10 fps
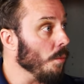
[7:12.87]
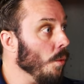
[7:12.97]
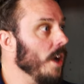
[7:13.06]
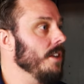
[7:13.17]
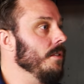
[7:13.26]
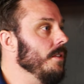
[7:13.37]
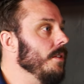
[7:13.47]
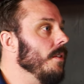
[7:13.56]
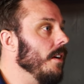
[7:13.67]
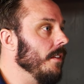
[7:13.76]
what you
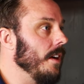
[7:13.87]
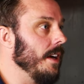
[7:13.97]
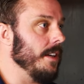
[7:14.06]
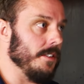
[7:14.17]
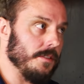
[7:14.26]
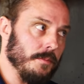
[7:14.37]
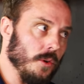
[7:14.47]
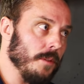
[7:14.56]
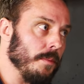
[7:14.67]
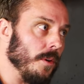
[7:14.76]
do online is
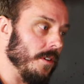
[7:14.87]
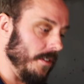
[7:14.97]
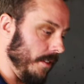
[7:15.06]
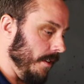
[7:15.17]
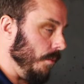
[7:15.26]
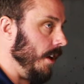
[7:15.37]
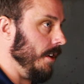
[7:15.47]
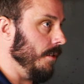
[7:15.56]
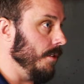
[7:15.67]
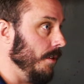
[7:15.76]
more important than
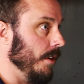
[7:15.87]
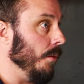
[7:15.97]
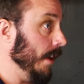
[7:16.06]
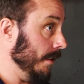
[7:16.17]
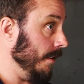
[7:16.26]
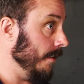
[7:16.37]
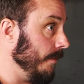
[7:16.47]
what you do it with.